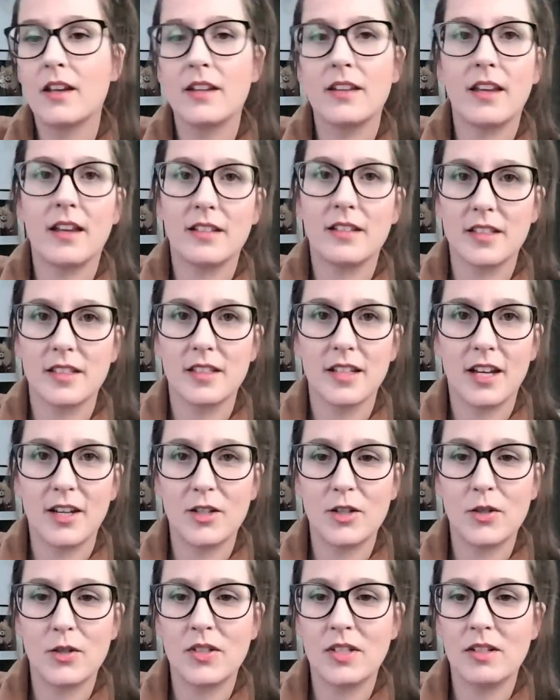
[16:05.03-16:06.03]
Yes, I
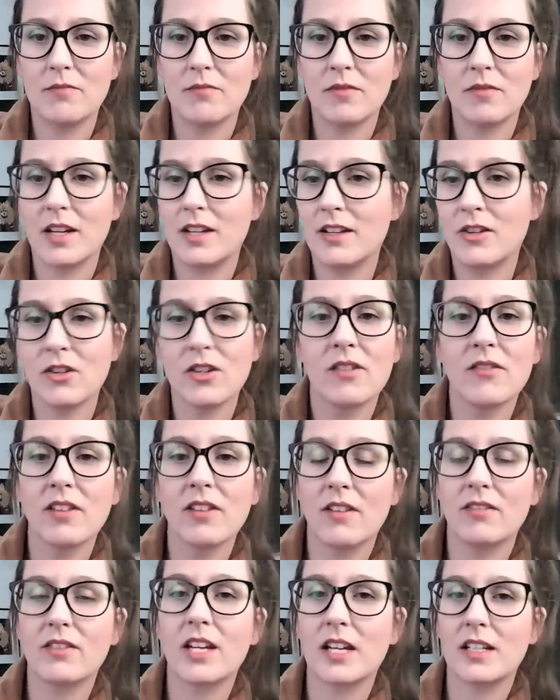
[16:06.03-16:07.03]
choose him. You don't even
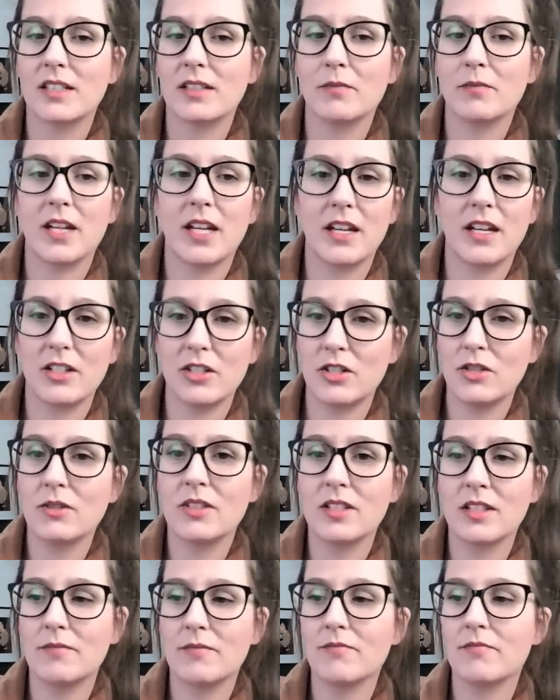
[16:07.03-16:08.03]
have to ask me. I choose
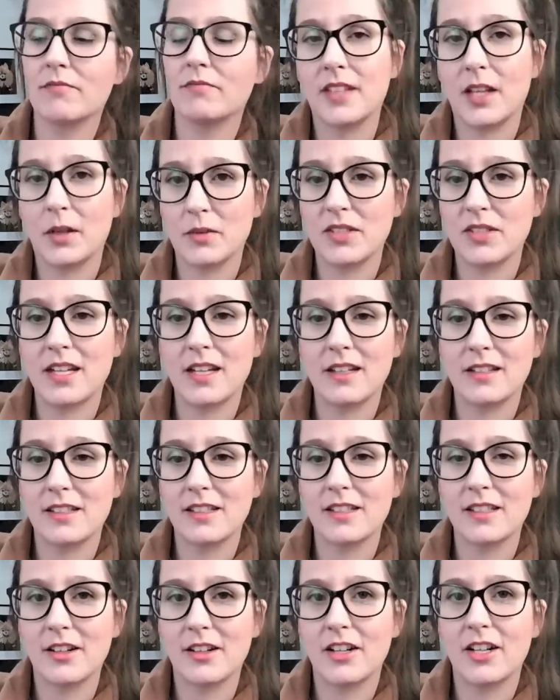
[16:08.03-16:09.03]
him. That was
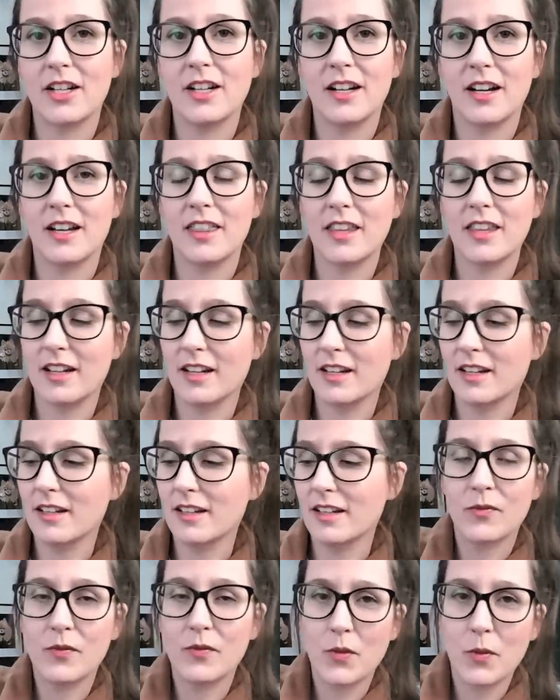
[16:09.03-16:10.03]
necessary, I think,
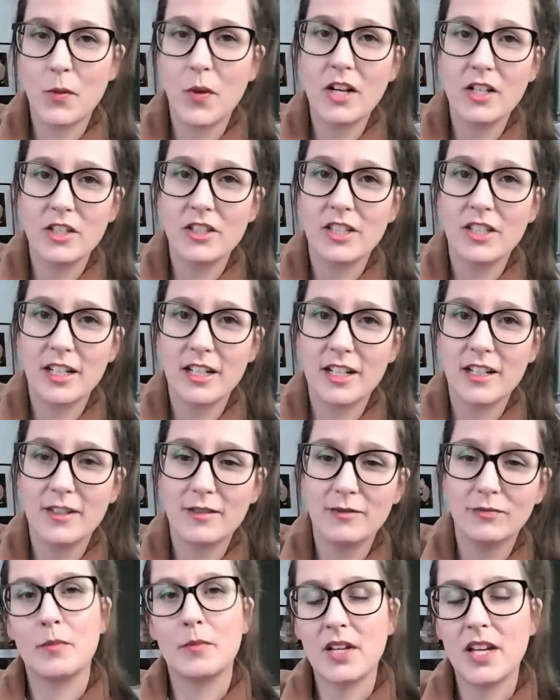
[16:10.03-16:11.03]
for Wash to hear.
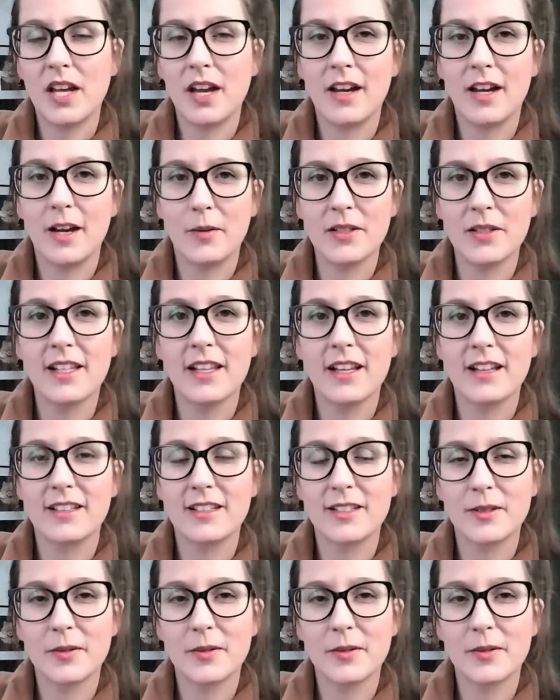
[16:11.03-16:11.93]
But yeah, I really like this